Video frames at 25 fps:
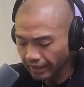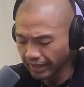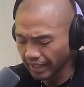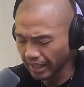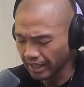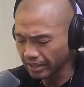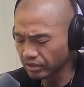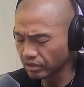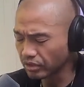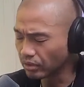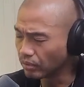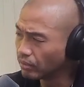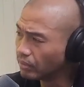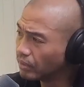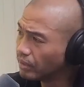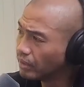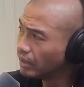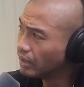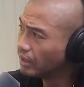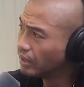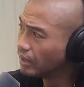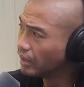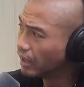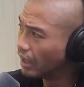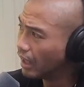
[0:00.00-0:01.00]
so
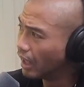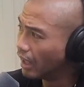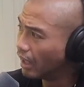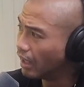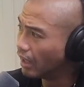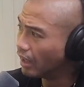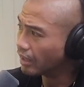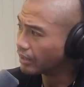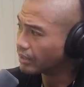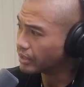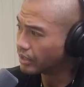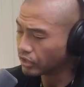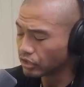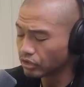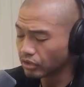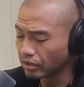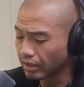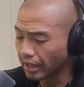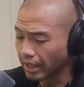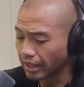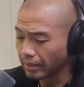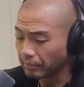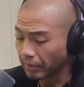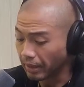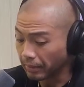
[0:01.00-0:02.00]
since you're
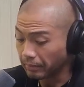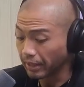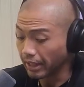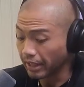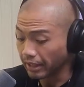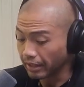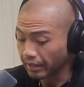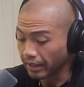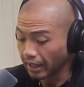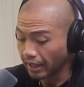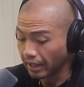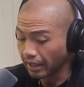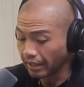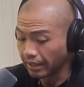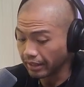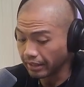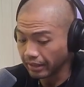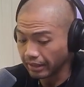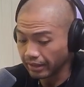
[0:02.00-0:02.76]
like my main guy,